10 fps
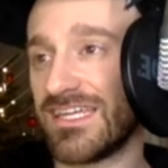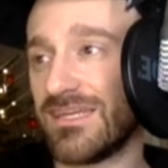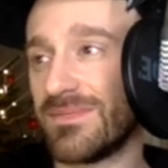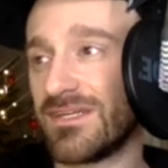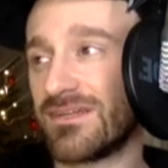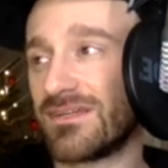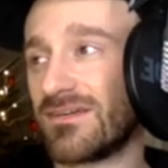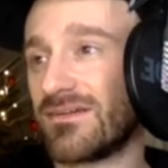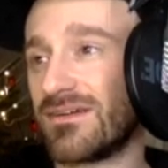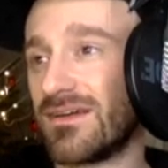Emi?
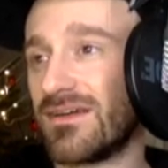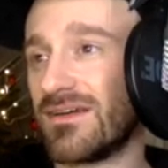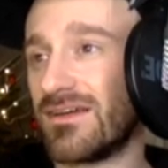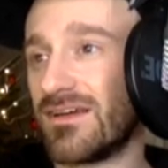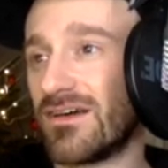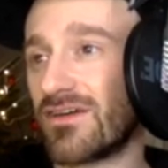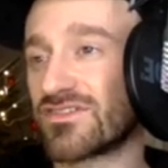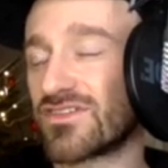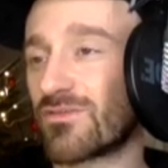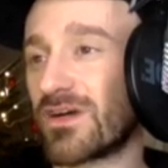
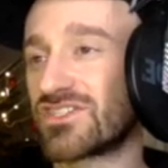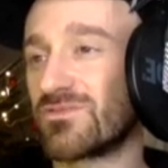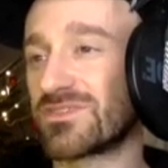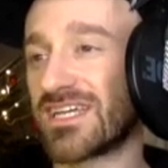Also, the question was